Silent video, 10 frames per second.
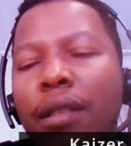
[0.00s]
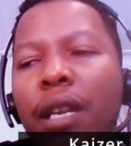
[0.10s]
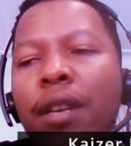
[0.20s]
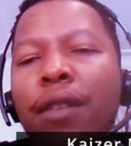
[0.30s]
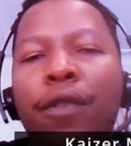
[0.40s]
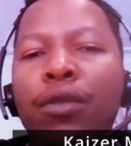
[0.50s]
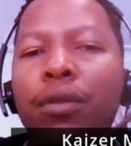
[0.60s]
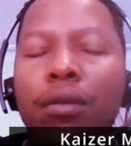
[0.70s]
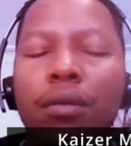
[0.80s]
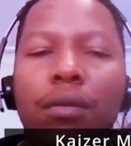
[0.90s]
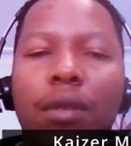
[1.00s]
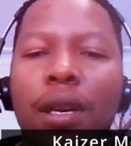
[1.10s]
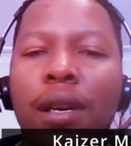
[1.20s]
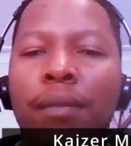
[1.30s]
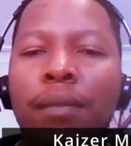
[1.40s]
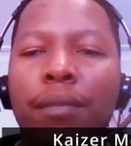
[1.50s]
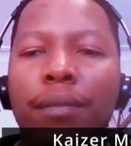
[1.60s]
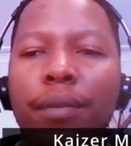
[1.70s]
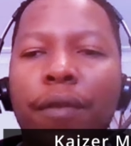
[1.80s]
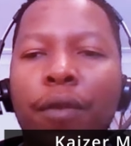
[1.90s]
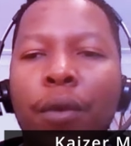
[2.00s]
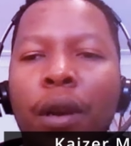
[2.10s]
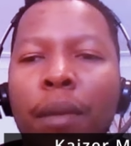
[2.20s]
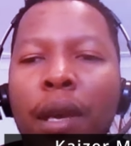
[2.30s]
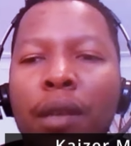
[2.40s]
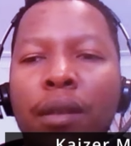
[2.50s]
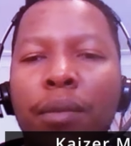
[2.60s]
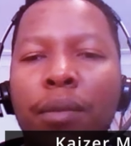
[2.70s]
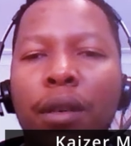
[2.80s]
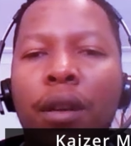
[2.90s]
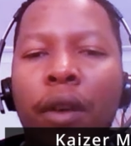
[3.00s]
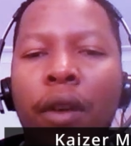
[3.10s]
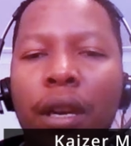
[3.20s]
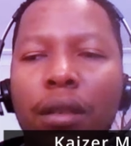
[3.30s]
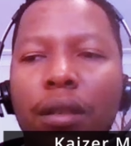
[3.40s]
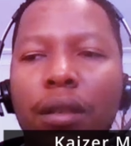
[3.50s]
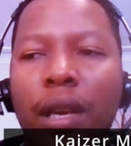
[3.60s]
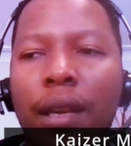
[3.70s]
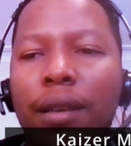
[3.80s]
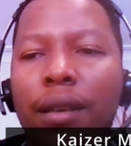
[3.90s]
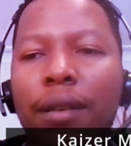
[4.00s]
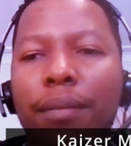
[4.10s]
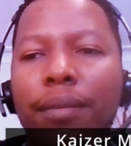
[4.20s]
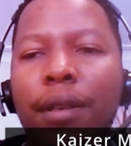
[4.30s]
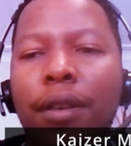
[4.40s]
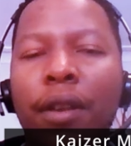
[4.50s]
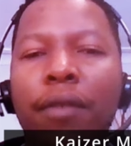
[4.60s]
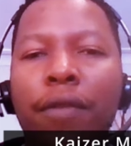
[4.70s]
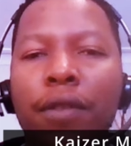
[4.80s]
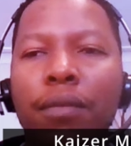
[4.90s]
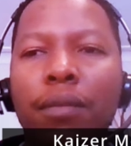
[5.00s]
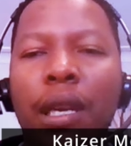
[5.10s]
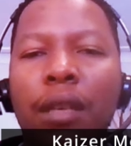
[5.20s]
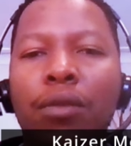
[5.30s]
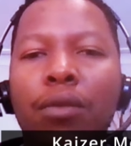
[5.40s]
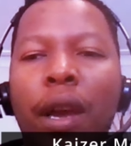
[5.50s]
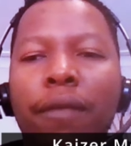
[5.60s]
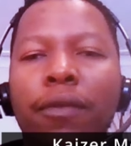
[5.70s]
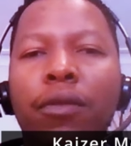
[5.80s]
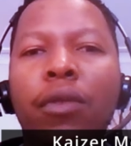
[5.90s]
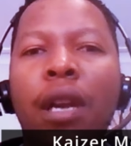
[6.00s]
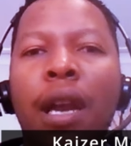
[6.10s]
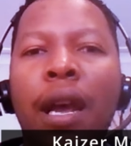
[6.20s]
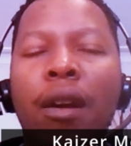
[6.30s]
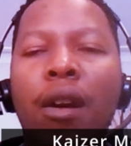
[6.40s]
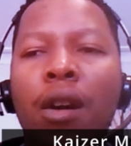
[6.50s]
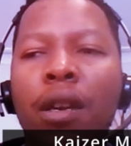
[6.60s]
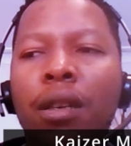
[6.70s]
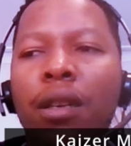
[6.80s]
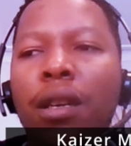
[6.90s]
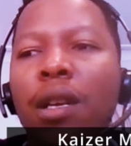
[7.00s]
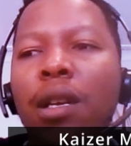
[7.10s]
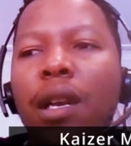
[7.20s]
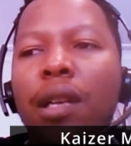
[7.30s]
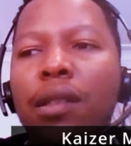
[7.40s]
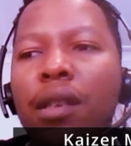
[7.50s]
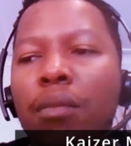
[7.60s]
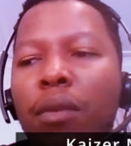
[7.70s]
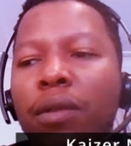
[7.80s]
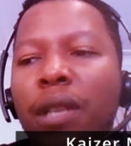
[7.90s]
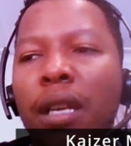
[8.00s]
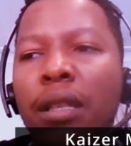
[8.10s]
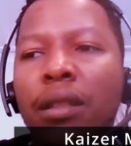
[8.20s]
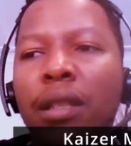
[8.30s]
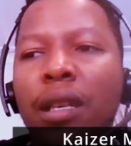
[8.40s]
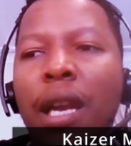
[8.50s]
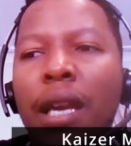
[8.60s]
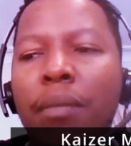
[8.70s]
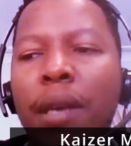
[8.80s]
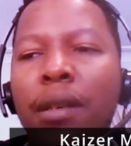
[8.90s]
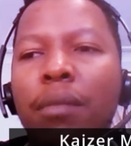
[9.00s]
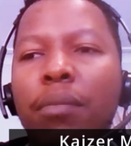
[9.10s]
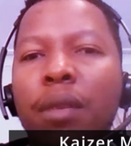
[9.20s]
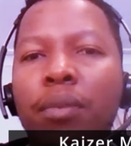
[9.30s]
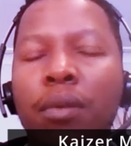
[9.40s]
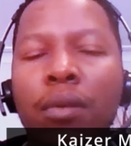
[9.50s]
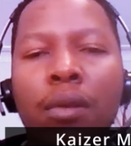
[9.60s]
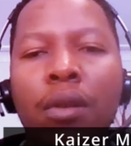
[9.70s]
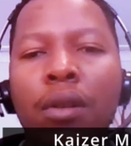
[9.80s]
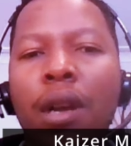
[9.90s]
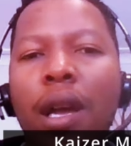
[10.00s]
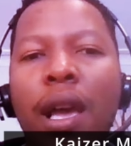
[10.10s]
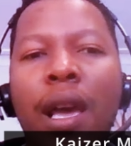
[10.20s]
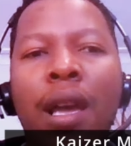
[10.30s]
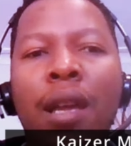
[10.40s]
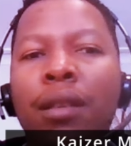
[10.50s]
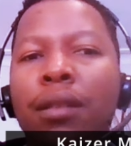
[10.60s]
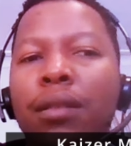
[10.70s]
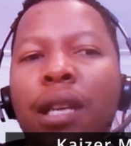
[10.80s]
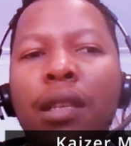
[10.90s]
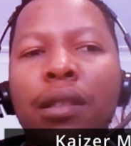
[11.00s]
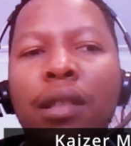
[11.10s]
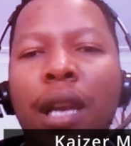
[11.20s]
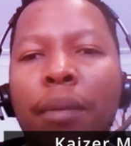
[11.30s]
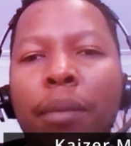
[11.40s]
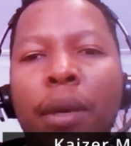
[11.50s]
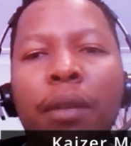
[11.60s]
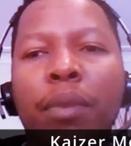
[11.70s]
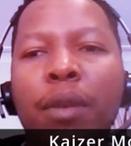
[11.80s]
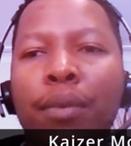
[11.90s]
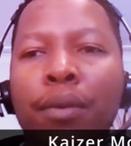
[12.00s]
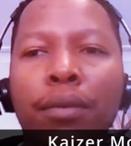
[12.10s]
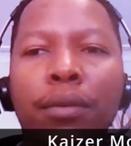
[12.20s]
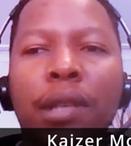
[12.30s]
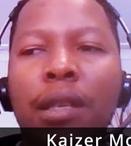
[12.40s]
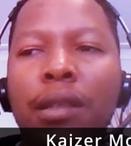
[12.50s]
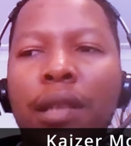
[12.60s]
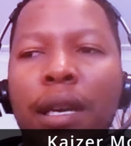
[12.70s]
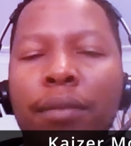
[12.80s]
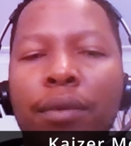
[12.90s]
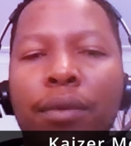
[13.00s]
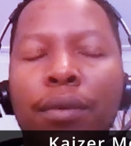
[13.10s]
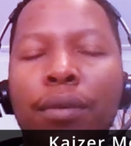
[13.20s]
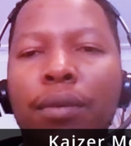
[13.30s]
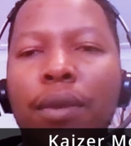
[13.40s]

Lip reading: individual if you want to make something great, like a great film. Like you have to rely on a team of talented, like-minded people, and talented, like-minded people take time to